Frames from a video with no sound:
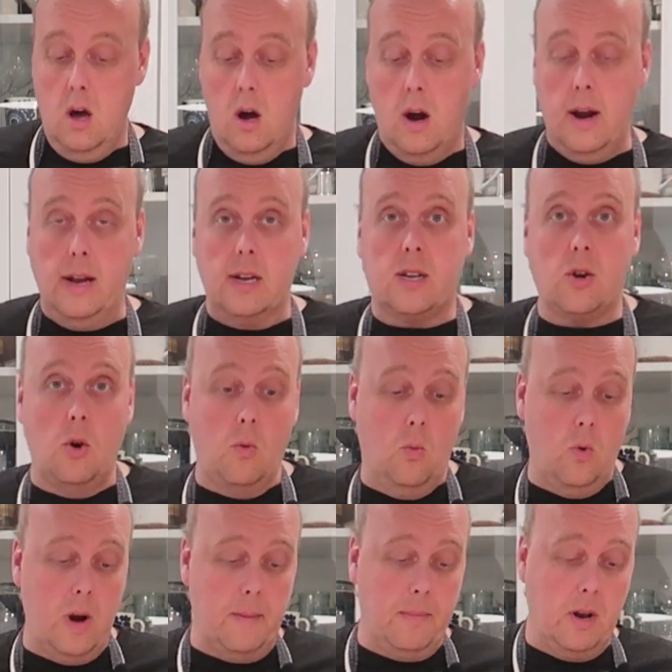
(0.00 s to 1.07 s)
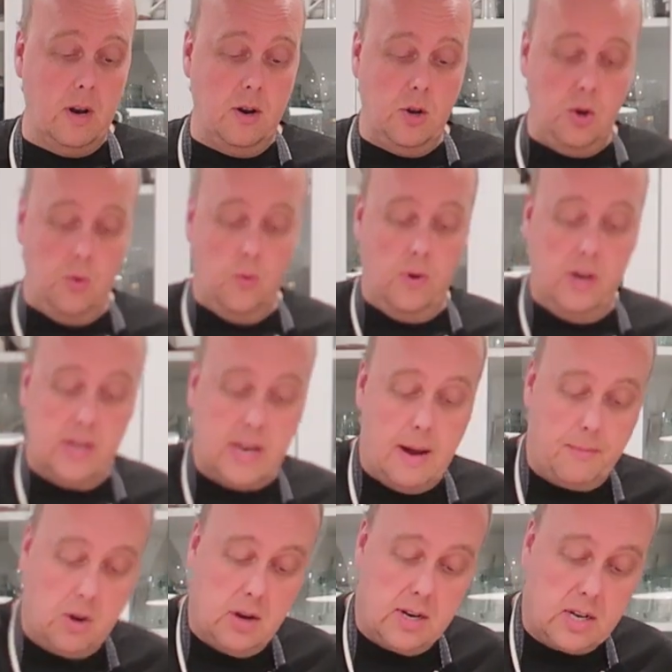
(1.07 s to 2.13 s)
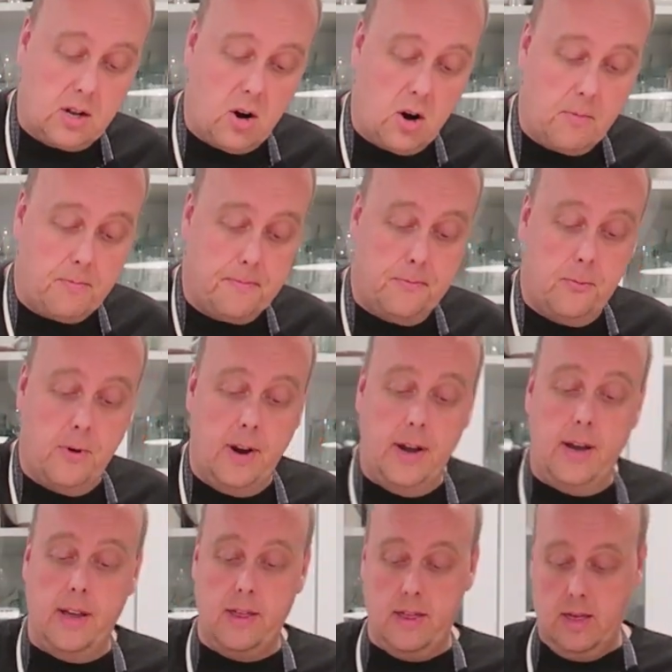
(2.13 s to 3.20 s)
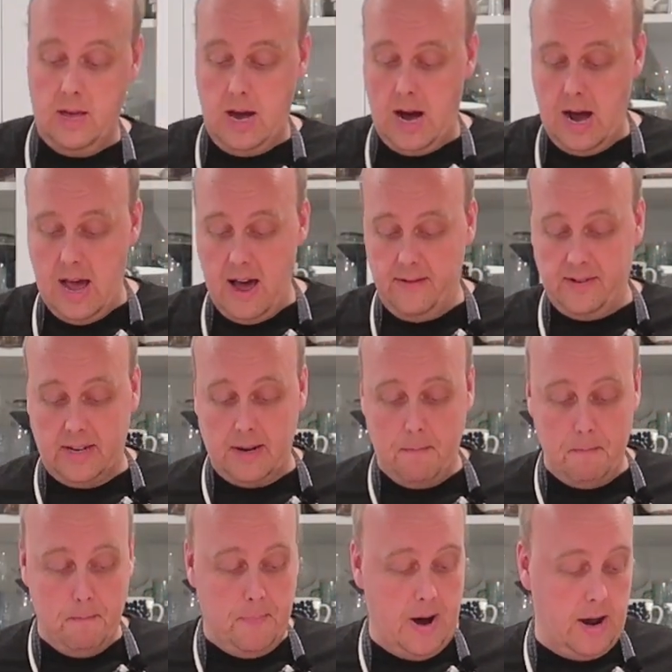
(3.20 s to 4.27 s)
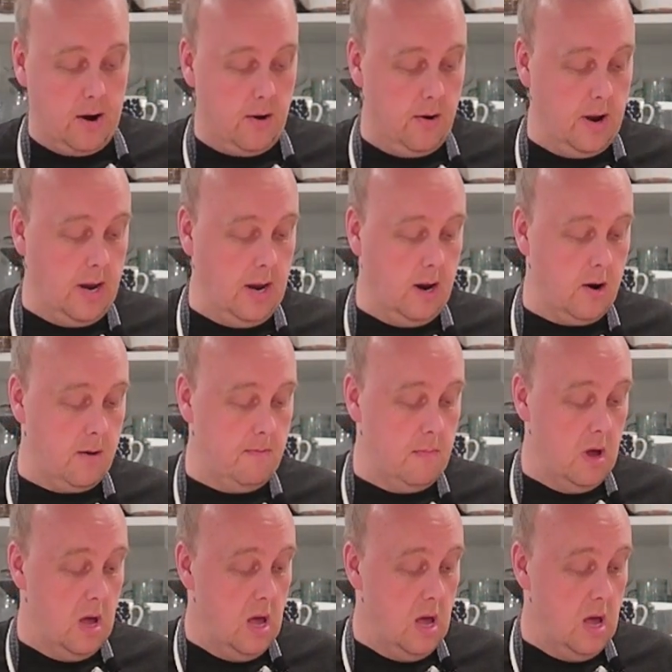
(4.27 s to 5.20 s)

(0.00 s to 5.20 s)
All right, so what I'm gonna do is I'm gonna start with, I have some butter here.